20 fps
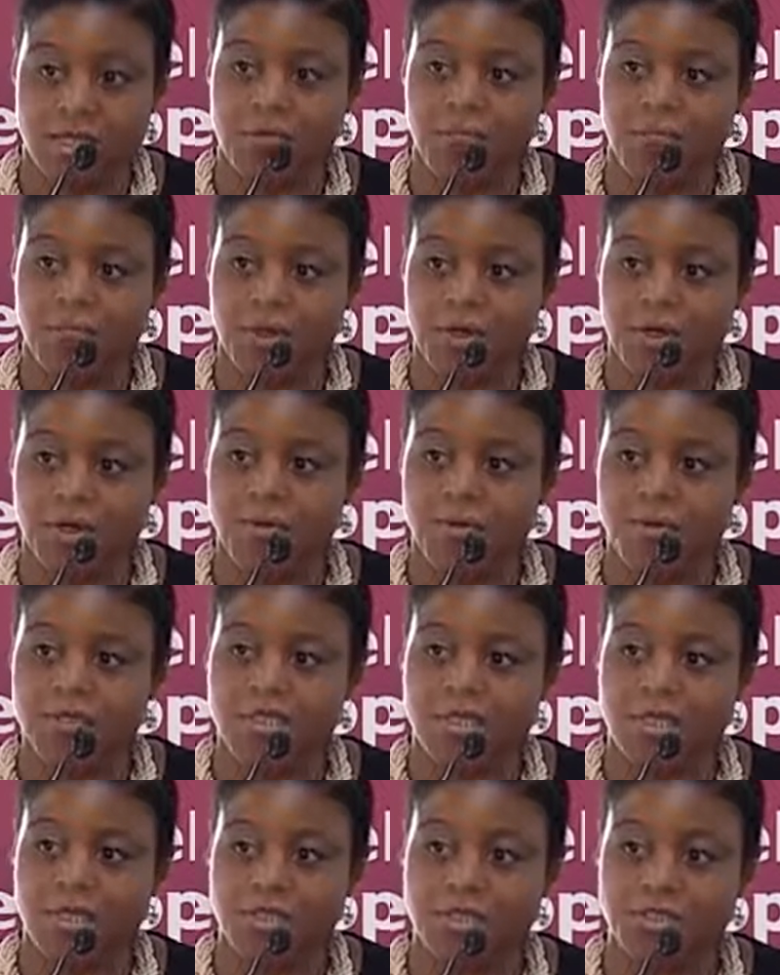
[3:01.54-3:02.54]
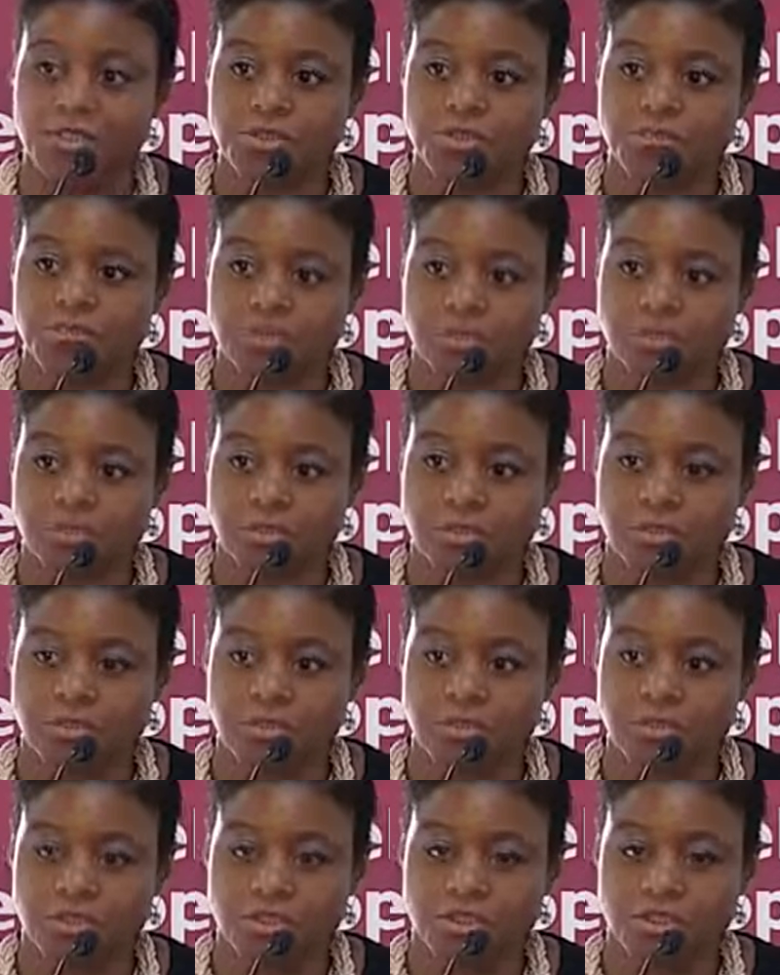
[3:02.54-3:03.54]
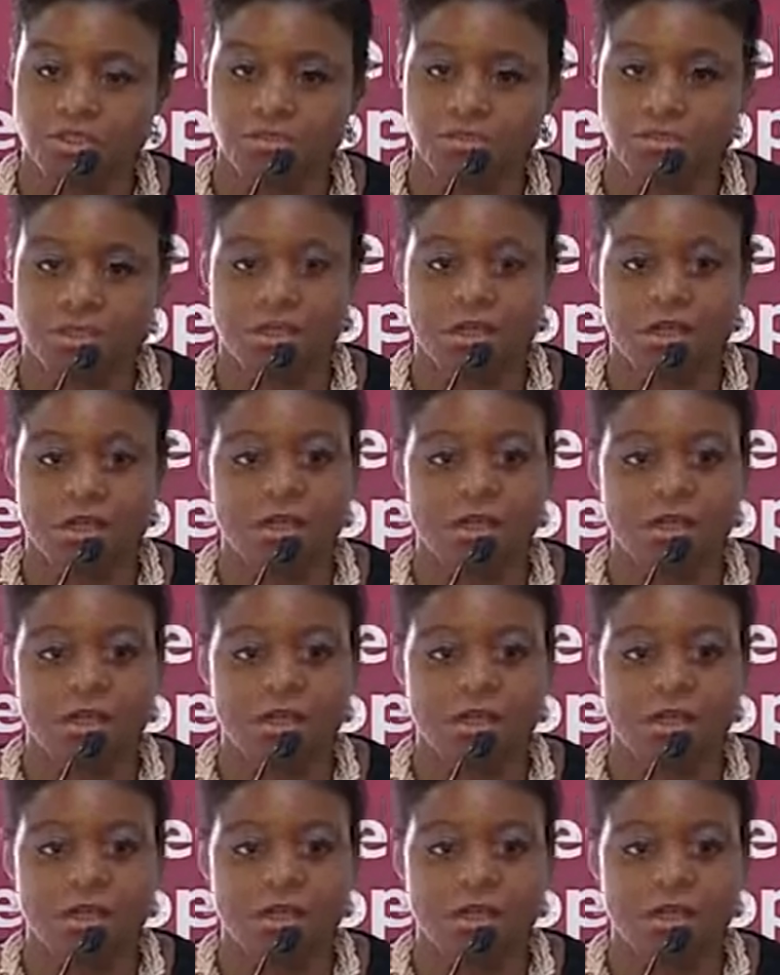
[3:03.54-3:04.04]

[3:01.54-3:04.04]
Borrowers are underwritten using an